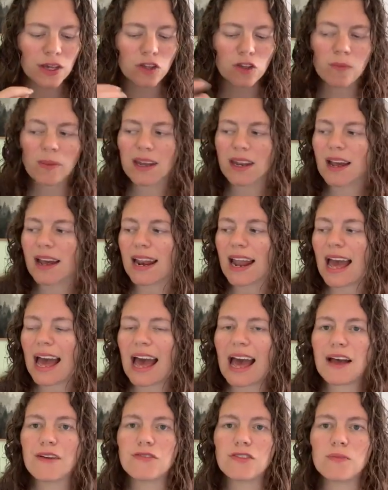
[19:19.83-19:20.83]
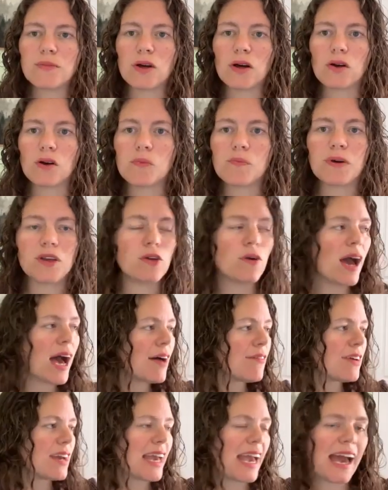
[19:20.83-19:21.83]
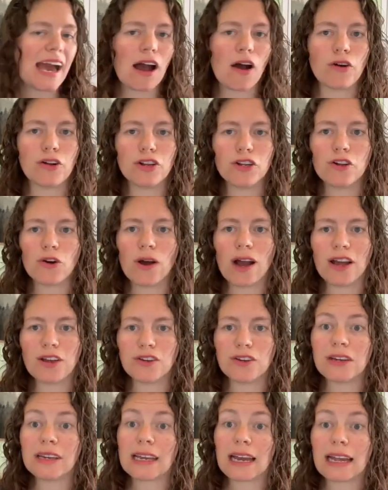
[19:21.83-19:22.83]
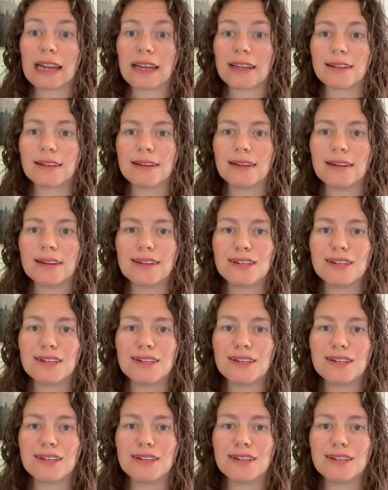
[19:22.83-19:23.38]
you might not have the milk, but you have a cow and you know how you can get it.